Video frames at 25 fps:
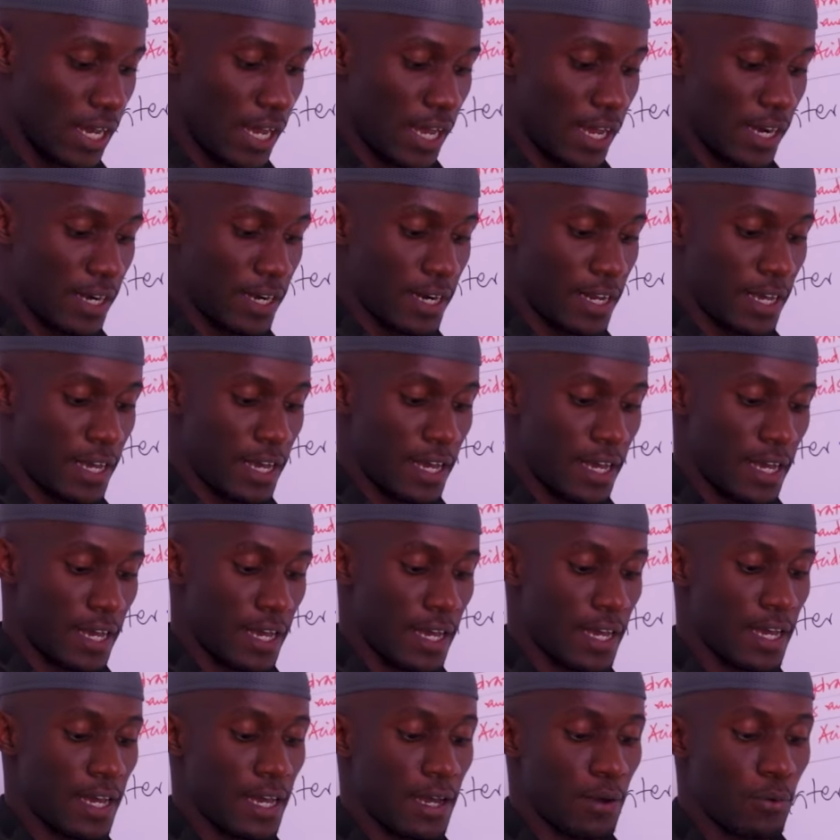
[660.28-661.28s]
and
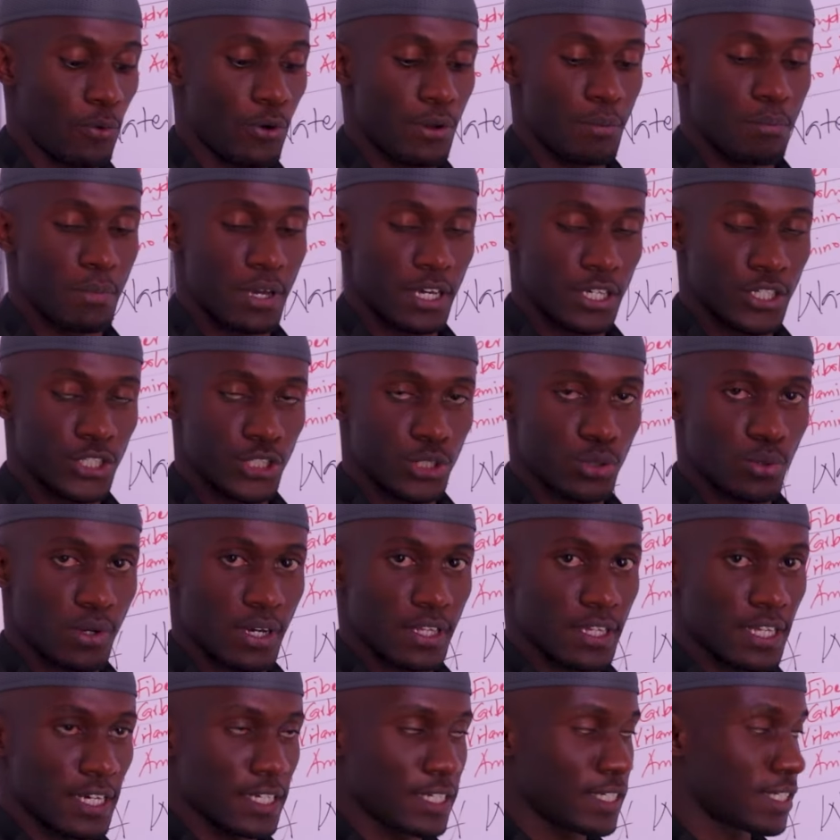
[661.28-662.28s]
we make
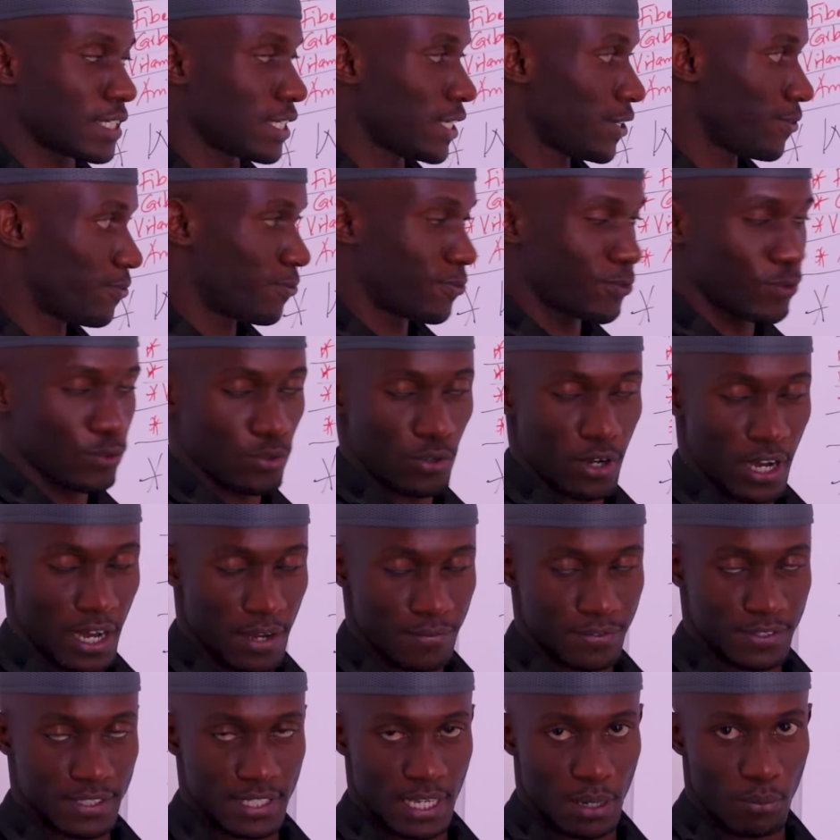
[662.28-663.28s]
sure that if you
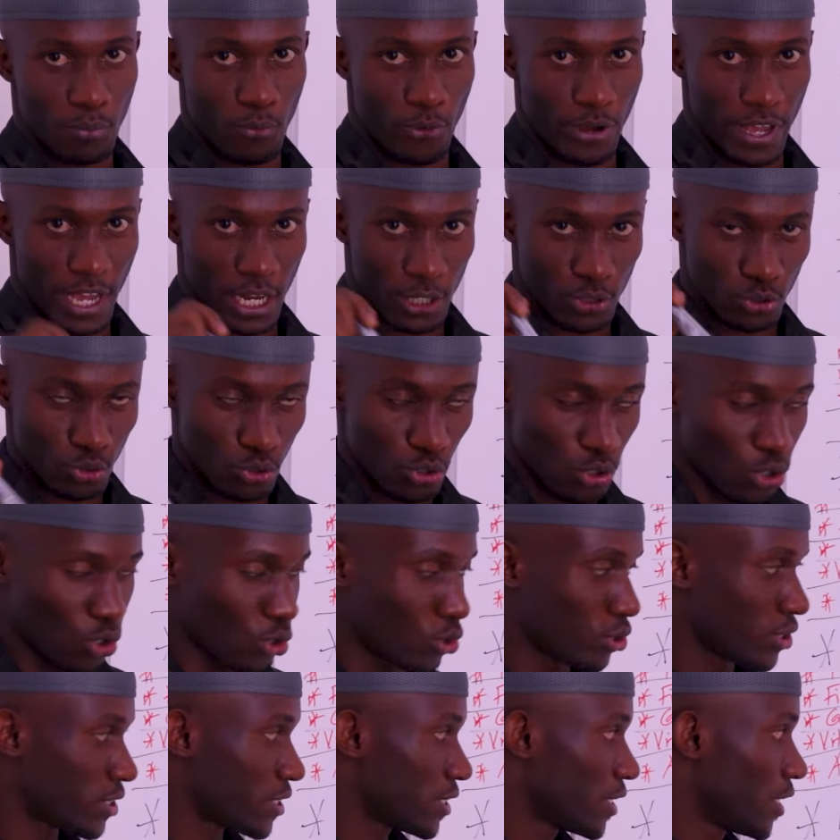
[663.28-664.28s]
have somewhere to
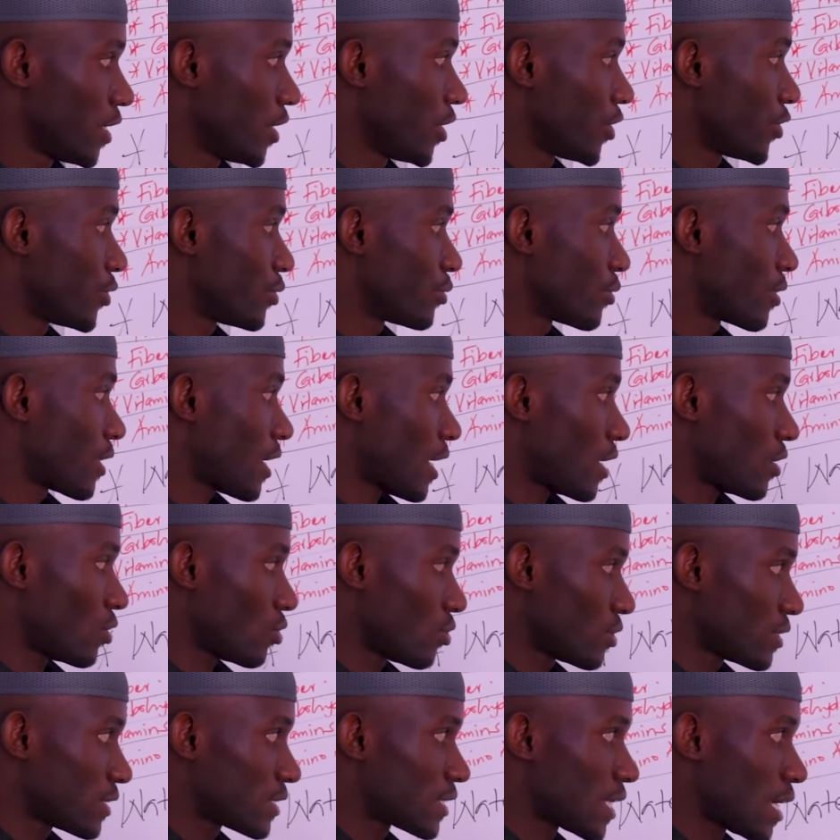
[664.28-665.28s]
note, you can
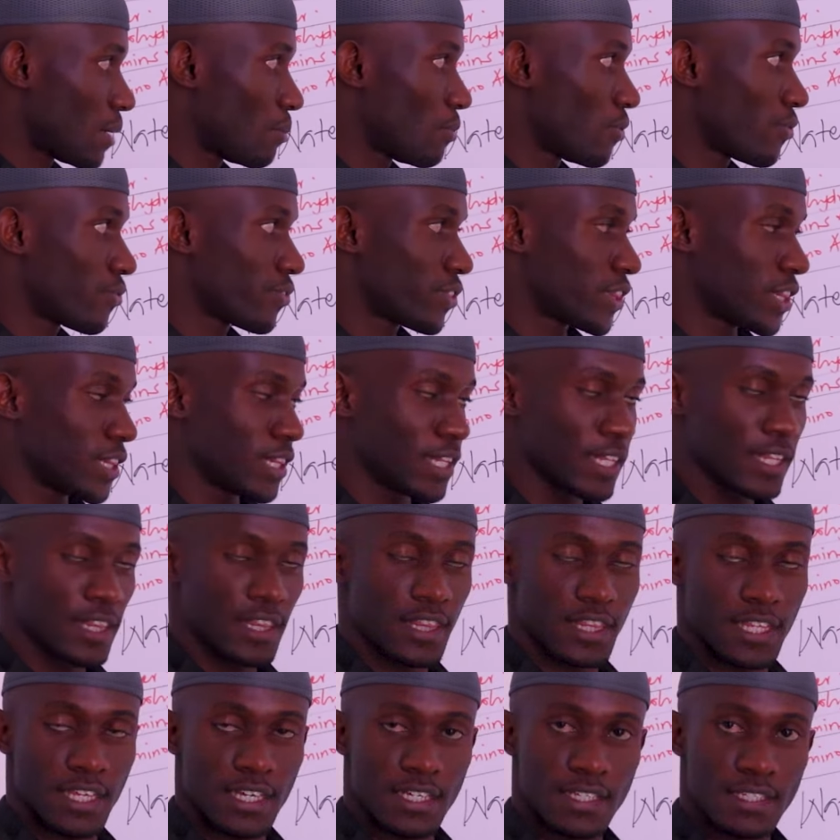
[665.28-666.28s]
note some of these
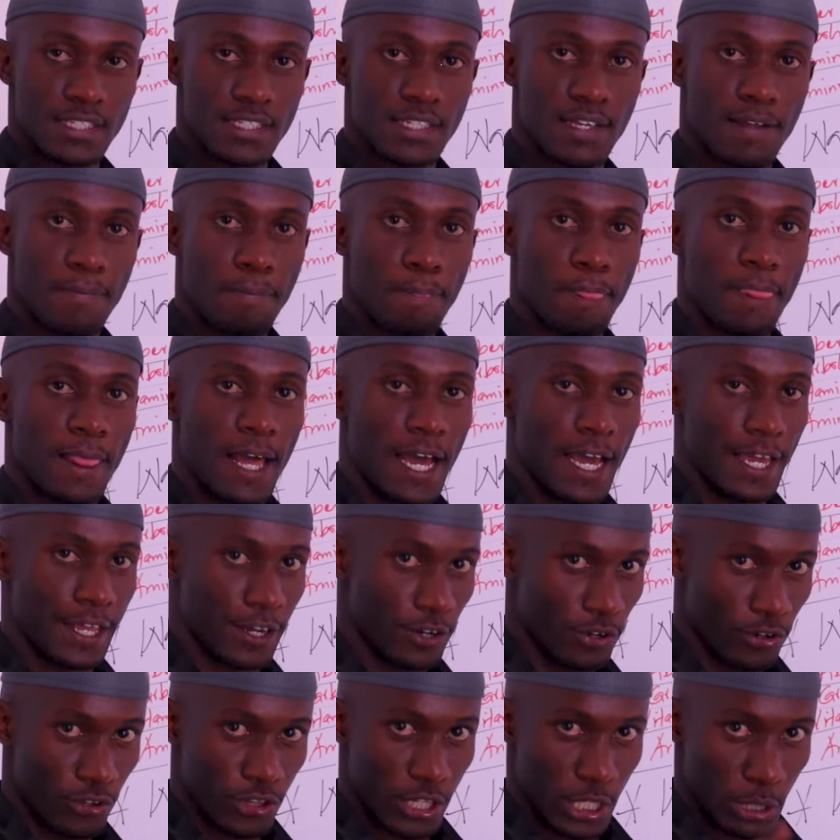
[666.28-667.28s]
things.
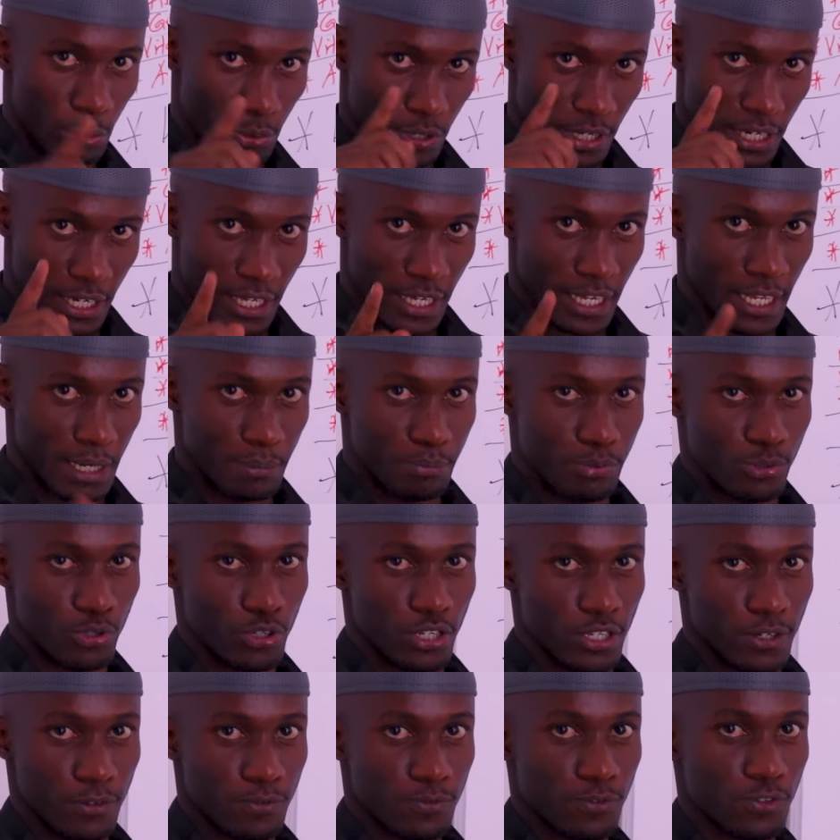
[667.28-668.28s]
I know they will help
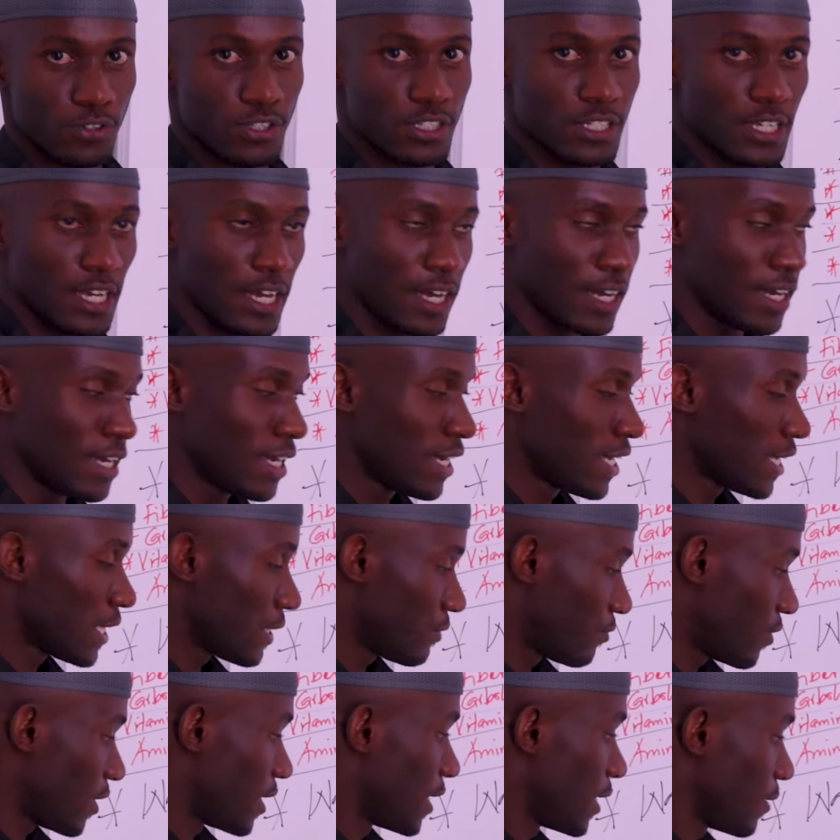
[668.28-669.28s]
you in future.
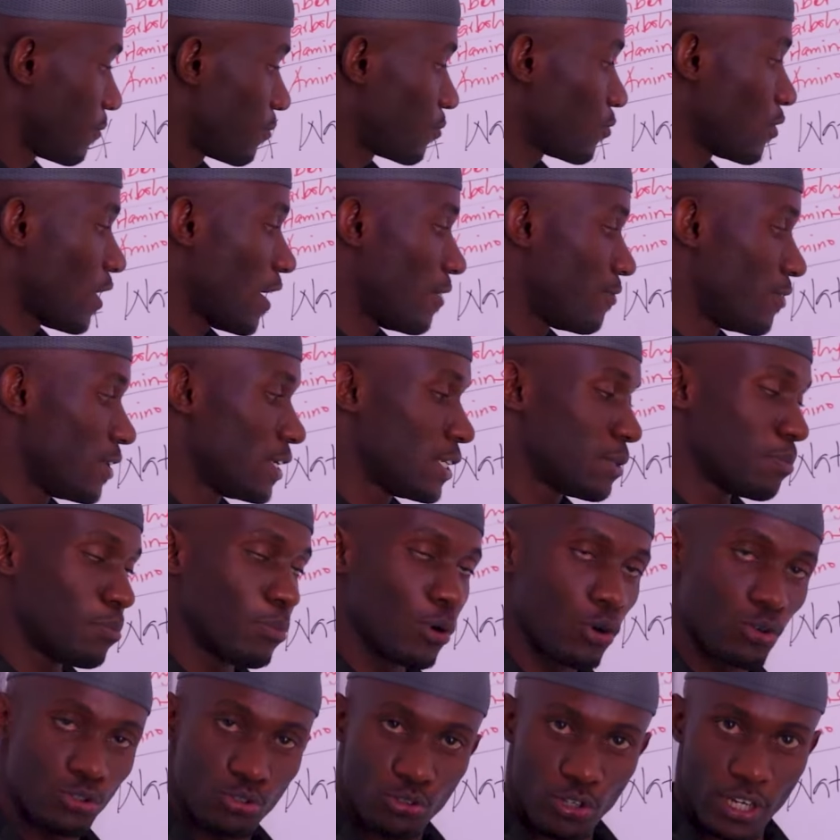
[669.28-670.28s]
Even if you haven't
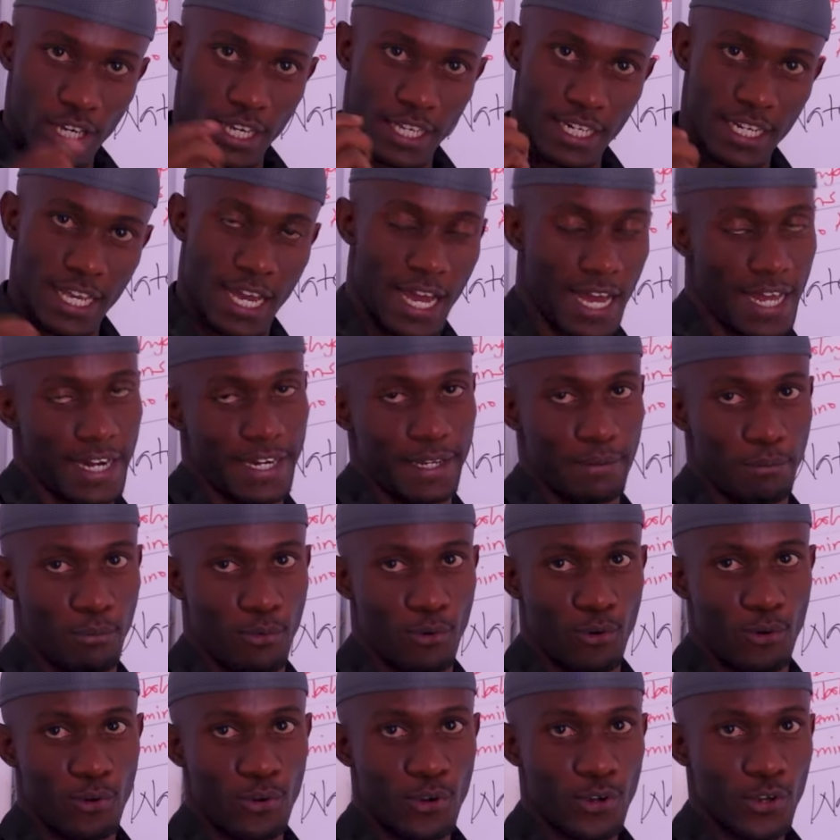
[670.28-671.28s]
bought any
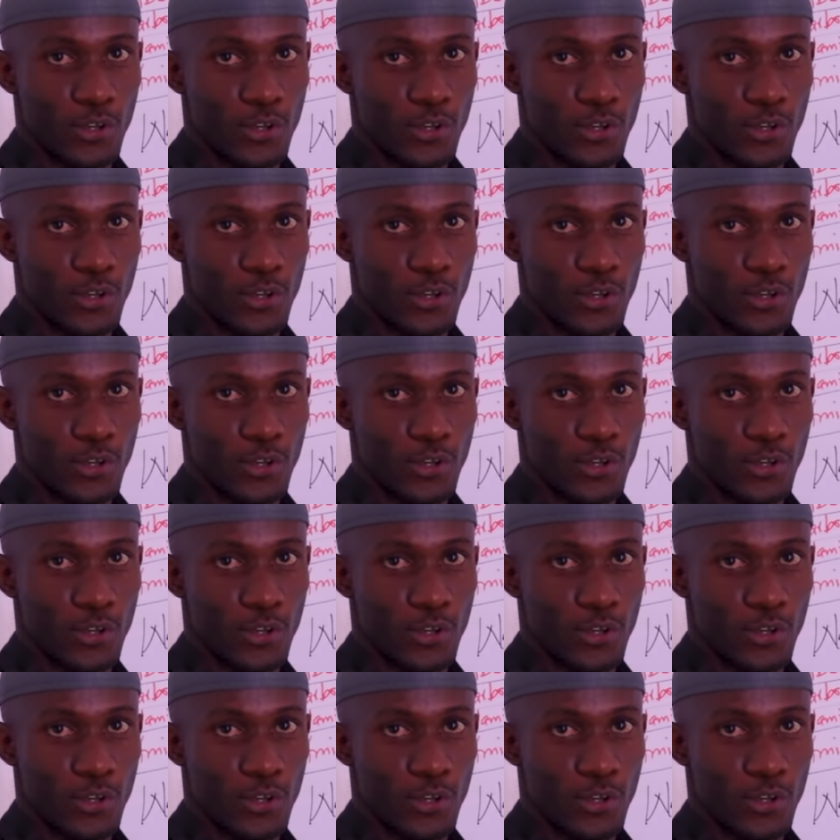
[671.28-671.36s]
animal,